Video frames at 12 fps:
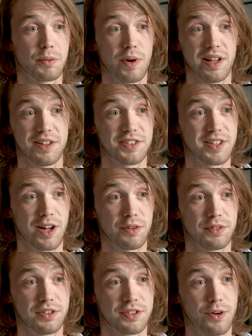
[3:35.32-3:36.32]
whales,
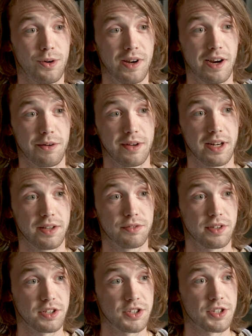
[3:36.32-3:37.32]
dolphins, the whole lot really,
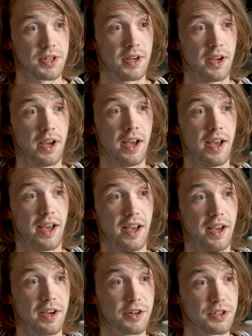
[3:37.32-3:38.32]
fish,
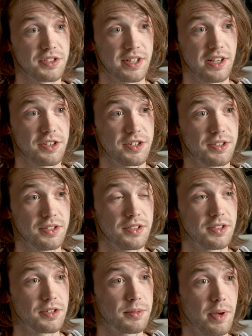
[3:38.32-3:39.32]

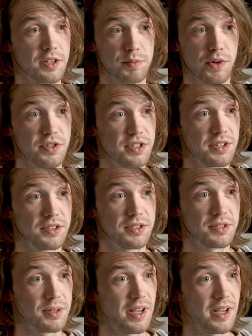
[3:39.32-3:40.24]
crustaceans, sponges